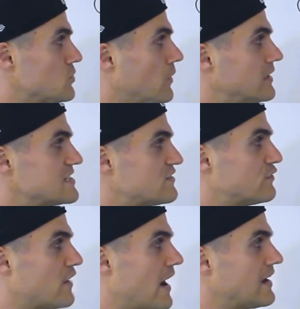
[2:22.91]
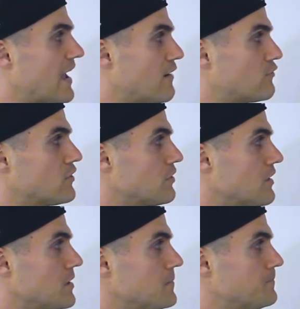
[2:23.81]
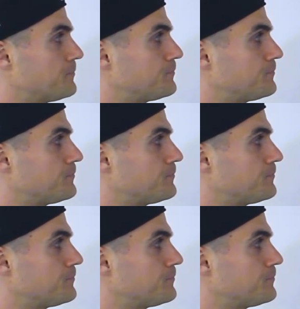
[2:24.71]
You want to divide everything